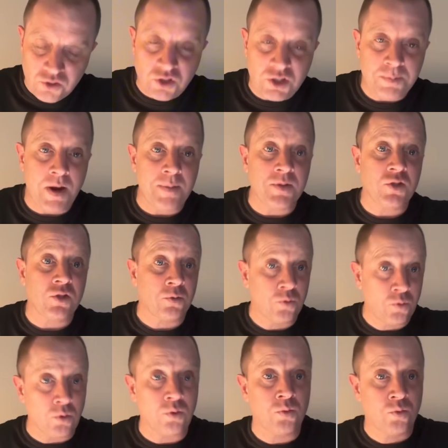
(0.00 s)
experiments are
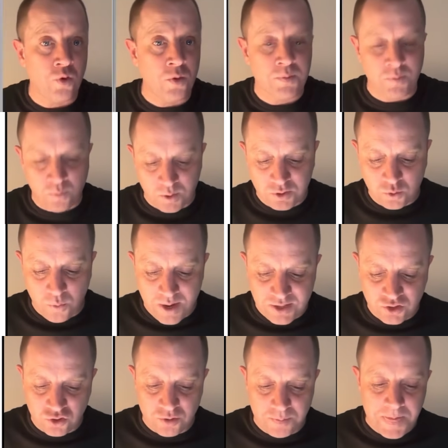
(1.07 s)
grouped with which
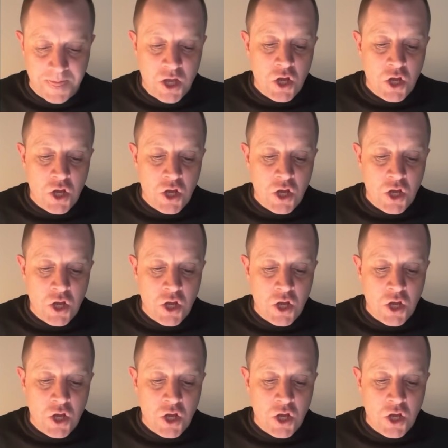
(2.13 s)
question.